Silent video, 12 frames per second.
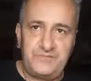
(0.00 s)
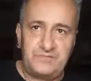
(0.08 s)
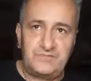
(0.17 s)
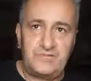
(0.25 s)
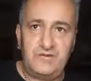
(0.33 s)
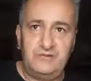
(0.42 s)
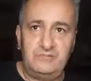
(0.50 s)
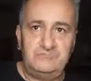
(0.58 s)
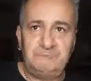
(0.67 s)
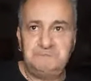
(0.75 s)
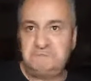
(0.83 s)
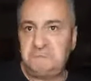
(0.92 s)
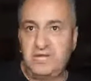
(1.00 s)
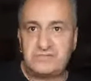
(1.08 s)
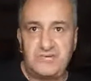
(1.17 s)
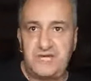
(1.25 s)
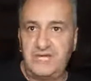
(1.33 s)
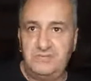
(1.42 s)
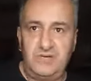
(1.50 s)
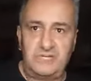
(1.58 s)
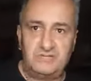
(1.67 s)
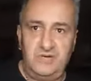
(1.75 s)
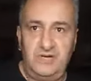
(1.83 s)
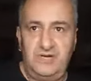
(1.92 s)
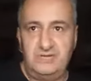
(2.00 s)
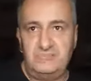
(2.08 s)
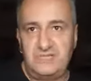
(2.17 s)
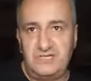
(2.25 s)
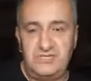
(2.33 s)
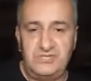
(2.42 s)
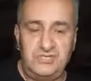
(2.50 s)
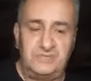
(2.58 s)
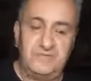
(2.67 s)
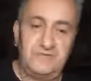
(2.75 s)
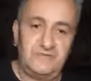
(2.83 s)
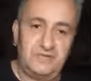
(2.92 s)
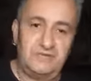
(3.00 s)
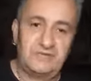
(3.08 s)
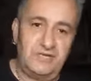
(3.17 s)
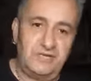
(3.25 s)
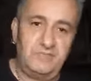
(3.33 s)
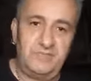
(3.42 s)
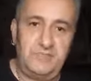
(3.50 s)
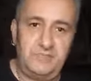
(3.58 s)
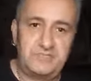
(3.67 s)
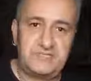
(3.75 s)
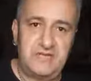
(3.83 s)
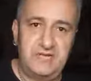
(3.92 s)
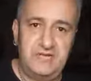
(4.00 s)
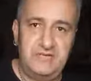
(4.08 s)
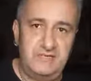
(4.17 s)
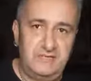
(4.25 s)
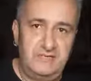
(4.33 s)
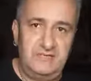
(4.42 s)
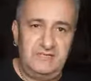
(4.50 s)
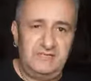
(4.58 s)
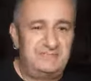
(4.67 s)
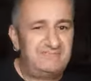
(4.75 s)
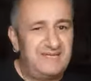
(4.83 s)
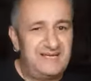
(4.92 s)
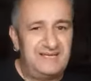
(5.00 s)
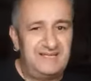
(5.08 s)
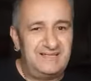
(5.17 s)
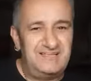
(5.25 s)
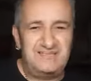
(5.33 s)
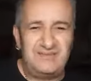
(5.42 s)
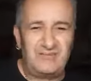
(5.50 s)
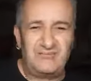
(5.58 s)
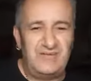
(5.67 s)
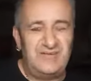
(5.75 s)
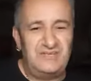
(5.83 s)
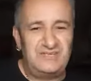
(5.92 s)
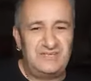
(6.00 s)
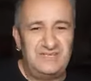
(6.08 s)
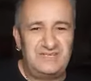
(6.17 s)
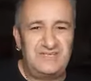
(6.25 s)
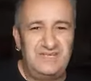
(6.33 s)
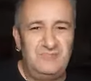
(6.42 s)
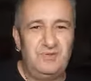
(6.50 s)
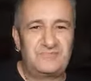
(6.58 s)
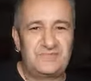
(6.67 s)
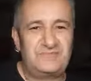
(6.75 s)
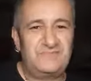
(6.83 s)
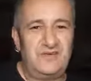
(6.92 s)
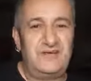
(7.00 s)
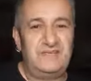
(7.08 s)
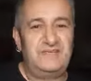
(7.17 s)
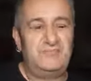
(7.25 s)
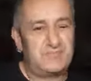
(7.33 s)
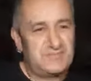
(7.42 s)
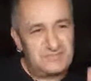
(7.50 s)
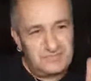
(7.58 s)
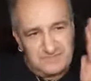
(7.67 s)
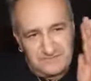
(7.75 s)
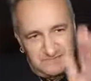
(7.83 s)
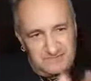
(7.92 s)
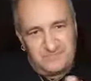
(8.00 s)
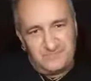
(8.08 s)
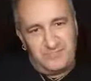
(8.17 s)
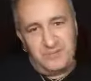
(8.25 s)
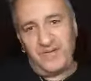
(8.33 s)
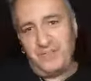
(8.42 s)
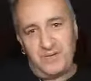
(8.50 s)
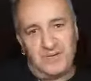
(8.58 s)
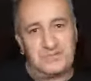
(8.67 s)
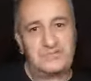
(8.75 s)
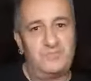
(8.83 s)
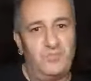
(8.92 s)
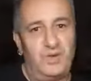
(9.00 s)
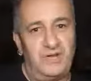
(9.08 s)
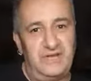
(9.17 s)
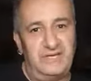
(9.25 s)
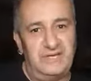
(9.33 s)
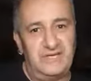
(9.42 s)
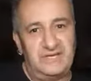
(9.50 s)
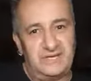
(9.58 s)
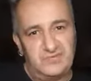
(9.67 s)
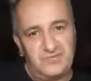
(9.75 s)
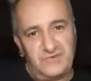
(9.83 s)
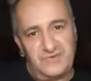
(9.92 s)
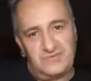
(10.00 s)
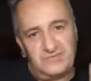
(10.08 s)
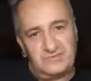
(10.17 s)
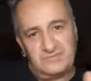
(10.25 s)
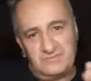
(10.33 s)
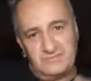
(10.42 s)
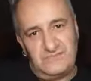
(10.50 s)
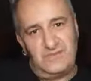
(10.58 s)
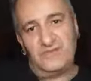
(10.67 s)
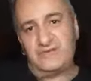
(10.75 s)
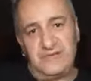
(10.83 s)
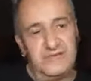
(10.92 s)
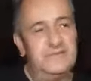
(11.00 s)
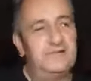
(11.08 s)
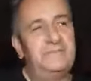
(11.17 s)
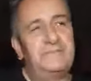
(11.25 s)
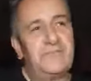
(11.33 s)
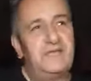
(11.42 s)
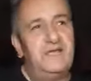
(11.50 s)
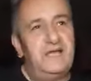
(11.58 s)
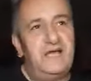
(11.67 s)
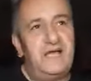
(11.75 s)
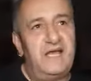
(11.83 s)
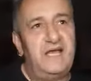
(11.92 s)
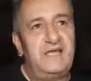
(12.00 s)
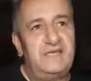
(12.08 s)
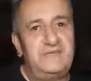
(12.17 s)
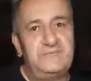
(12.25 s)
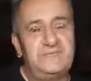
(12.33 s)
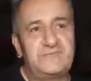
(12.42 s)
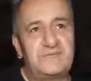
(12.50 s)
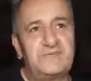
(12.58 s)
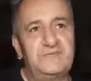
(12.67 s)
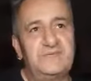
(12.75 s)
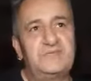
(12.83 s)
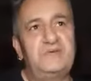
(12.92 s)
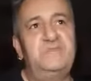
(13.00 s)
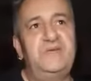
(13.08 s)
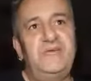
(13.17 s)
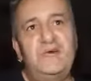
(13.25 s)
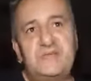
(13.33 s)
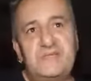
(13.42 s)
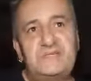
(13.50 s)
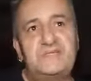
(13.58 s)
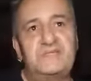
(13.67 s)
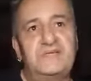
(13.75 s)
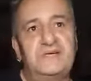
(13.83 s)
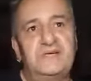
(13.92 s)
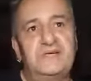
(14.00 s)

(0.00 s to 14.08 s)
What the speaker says: So I'll take him at his word. He was injured, but of course a lot of people are saying, well, he's not really injured, is he? He wants to fight. He wants to sort of bypass Wallin and go straight to Fury. And to be honest,